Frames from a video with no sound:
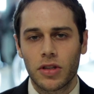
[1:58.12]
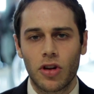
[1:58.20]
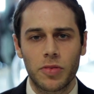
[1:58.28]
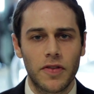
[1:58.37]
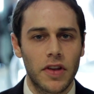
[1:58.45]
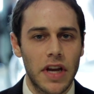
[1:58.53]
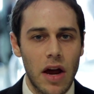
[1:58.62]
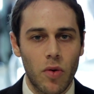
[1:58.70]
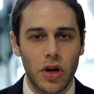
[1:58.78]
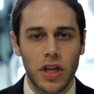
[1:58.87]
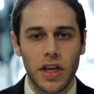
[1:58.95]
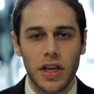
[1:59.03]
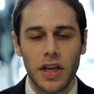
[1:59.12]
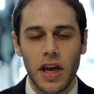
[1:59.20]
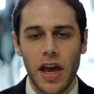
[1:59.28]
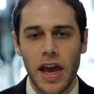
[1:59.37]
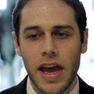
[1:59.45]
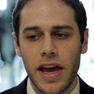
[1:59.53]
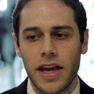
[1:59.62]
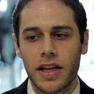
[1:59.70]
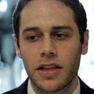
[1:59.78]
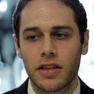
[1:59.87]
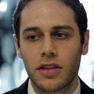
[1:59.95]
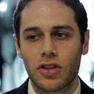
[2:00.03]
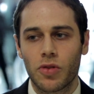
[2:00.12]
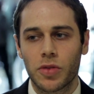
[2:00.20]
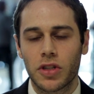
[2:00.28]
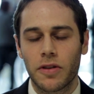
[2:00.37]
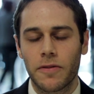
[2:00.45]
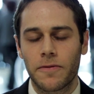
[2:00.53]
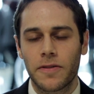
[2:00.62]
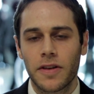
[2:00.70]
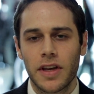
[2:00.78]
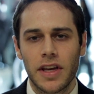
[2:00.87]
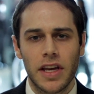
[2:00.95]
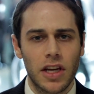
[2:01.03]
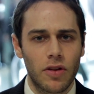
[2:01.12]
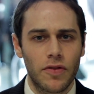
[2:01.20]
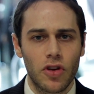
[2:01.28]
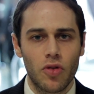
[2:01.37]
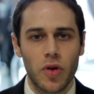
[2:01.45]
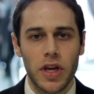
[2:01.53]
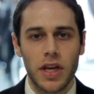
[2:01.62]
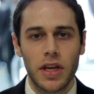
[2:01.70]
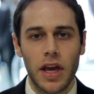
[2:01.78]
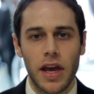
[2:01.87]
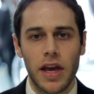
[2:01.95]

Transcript: In terms of the networking and in terms of interviewing